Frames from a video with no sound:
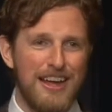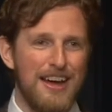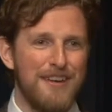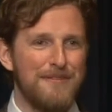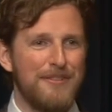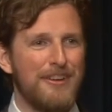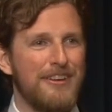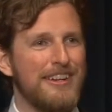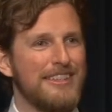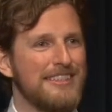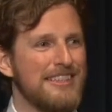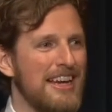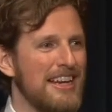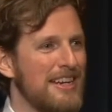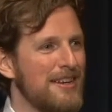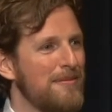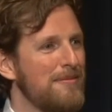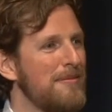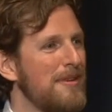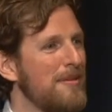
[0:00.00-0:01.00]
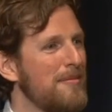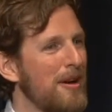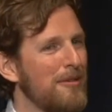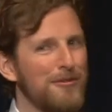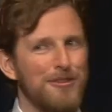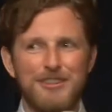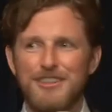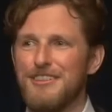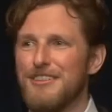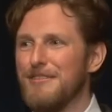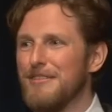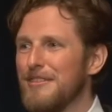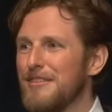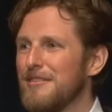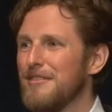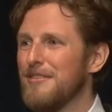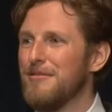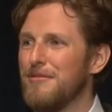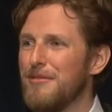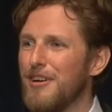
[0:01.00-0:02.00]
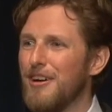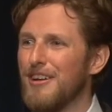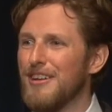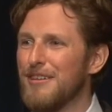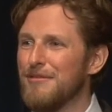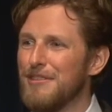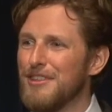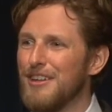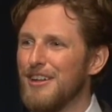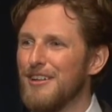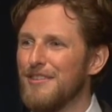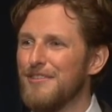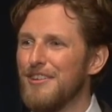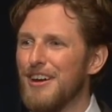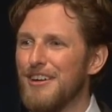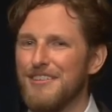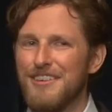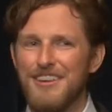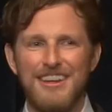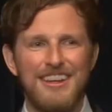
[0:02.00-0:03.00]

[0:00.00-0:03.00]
I'm very excited about working on it with all of y'all.